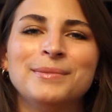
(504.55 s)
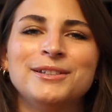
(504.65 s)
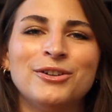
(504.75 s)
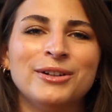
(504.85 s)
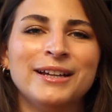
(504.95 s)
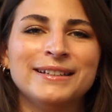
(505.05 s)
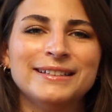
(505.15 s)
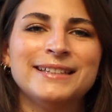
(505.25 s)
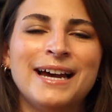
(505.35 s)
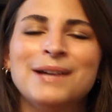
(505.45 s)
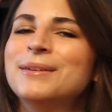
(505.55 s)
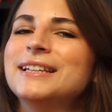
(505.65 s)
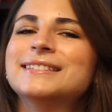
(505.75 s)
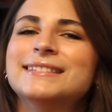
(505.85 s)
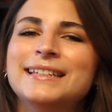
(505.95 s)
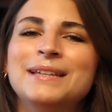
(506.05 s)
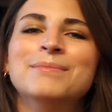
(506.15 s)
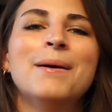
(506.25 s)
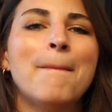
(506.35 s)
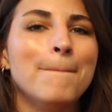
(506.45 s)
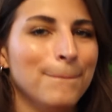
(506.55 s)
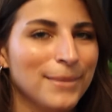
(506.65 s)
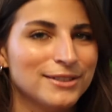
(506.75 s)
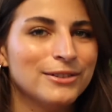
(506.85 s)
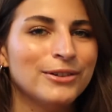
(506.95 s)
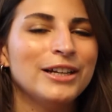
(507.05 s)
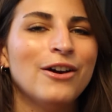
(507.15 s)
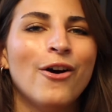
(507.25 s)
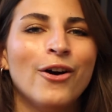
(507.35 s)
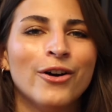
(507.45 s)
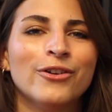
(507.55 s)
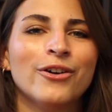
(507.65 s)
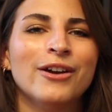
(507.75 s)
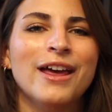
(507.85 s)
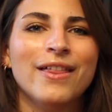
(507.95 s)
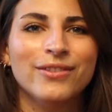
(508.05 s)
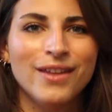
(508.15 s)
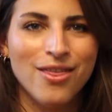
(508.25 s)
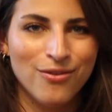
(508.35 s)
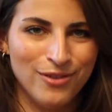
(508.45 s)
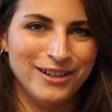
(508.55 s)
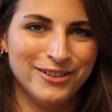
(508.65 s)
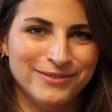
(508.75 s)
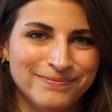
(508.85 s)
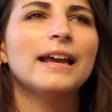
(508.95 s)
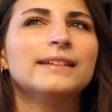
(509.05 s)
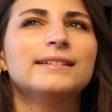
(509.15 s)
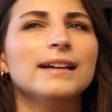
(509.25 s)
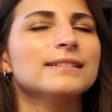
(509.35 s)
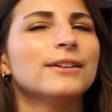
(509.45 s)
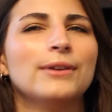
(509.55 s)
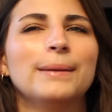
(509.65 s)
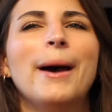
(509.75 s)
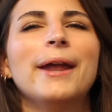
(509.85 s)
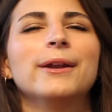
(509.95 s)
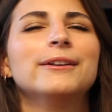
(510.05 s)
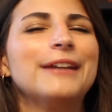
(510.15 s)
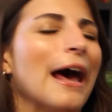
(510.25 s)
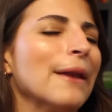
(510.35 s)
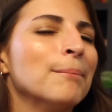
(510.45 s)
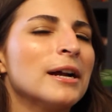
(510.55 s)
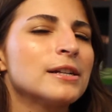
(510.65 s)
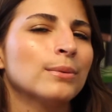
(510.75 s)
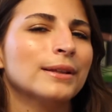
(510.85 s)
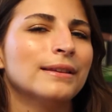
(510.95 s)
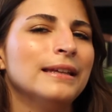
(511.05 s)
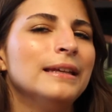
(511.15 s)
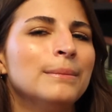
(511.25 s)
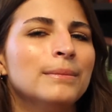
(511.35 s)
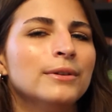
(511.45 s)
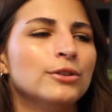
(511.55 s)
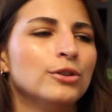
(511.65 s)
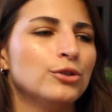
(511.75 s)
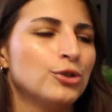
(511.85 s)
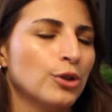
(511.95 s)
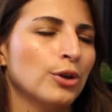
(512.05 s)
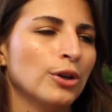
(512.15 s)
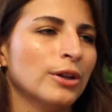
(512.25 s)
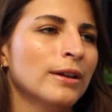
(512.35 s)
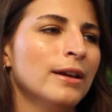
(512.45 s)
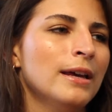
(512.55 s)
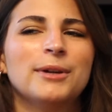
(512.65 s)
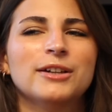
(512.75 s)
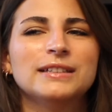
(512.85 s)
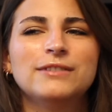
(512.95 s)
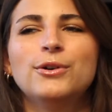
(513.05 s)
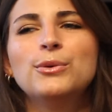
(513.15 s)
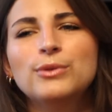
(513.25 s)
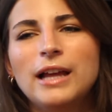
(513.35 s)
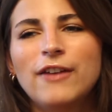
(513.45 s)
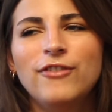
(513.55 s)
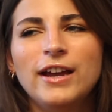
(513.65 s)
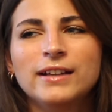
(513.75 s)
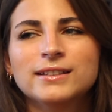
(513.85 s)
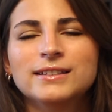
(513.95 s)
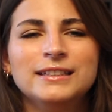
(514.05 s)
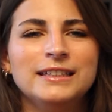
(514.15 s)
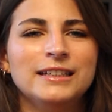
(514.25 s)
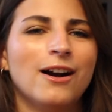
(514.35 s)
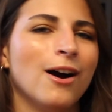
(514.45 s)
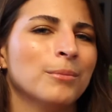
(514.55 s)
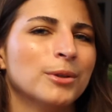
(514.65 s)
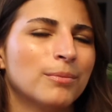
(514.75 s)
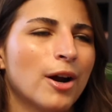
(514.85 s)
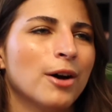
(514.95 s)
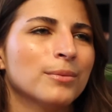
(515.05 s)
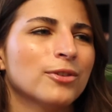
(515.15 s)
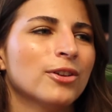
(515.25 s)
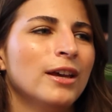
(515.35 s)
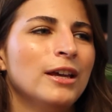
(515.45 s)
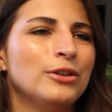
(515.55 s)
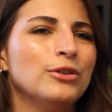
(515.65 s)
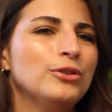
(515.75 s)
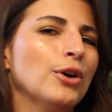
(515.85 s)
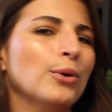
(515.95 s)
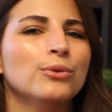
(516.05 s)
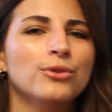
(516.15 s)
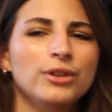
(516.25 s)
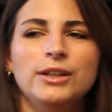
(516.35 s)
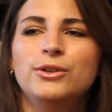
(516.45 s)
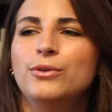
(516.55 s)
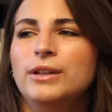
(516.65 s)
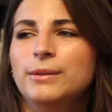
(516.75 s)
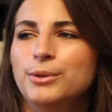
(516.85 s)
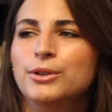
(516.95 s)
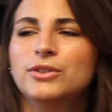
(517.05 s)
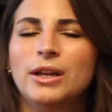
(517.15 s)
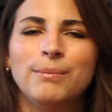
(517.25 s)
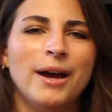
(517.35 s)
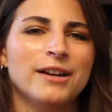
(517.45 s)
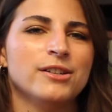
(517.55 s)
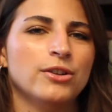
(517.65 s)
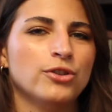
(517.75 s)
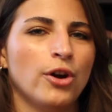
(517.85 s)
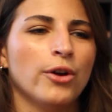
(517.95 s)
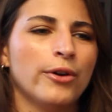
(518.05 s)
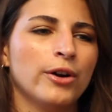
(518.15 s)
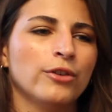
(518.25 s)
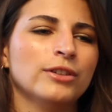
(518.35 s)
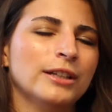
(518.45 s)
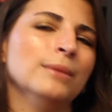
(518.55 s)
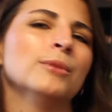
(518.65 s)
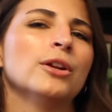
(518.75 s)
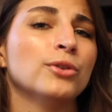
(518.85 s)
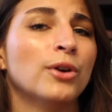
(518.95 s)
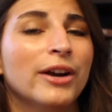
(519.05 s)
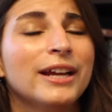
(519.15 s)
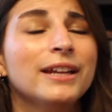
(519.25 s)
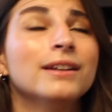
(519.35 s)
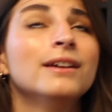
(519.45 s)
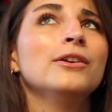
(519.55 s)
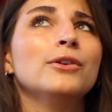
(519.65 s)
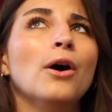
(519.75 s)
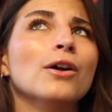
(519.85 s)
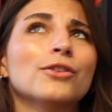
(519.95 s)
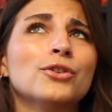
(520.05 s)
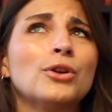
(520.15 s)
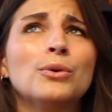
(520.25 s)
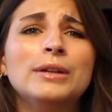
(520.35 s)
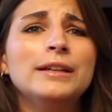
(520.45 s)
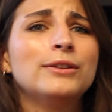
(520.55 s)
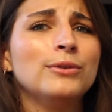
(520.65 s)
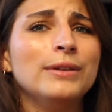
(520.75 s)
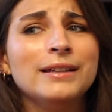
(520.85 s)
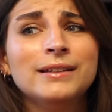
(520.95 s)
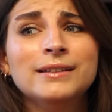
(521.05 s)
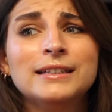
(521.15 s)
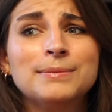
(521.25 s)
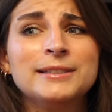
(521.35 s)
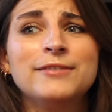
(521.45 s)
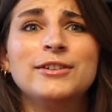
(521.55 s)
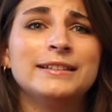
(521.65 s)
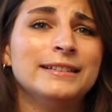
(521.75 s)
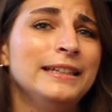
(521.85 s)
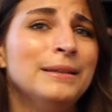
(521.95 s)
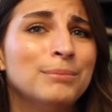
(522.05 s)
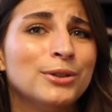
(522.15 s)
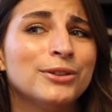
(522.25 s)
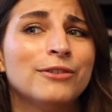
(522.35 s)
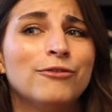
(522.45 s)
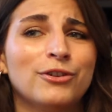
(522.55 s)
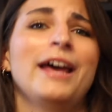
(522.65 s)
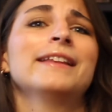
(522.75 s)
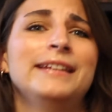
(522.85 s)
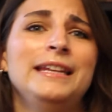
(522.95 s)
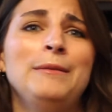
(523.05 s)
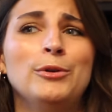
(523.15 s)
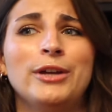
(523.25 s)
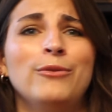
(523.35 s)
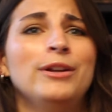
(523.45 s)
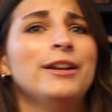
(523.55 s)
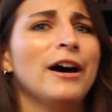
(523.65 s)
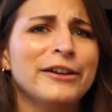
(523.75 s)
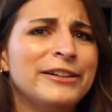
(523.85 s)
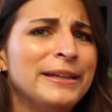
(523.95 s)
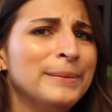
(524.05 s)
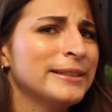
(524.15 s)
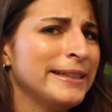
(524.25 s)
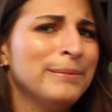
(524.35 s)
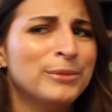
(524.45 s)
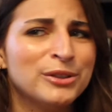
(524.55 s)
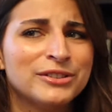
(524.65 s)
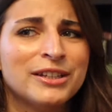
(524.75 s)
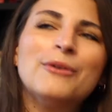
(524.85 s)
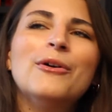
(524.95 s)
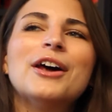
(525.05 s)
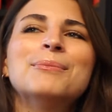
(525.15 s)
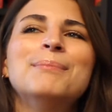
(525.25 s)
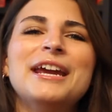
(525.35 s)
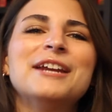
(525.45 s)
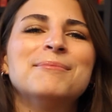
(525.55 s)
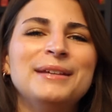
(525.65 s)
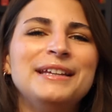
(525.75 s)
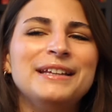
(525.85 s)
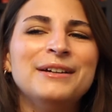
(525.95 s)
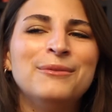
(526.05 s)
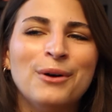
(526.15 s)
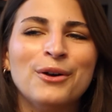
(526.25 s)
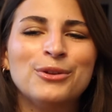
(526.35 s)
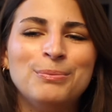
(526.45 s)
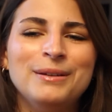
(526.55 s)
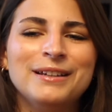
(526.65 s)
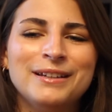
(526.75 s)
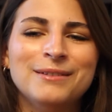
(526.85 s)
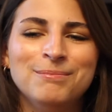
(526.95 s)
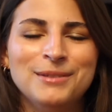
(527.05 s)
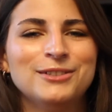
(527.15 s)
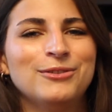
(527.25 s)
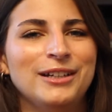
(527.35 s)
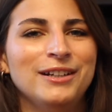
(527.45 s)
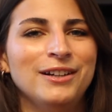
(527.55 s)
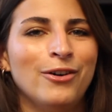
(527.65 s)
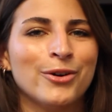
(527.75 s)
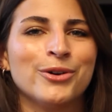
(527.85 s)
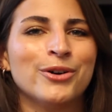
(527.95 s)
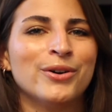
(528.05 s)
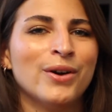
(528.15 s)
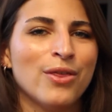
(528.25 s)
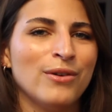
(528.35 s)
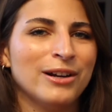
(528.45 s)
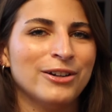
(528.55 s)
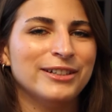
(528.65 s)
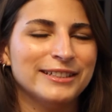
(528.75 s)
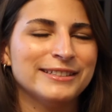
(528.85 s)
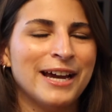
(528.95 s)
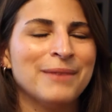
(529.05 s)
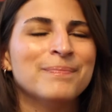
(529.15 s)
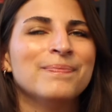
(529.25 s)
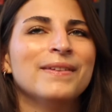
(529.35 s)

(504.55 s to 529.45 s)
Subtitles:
be joining this time is team mystery, horror, and thriller. It doesn't really matter that much which team you join because it won't really affect the common prompts. You don't need to read books that match the genre of the team that you are in. You also don't need to read the specific team book for that team. You can read other teams' team books. What made me want to pick mystery, horror, thriller this time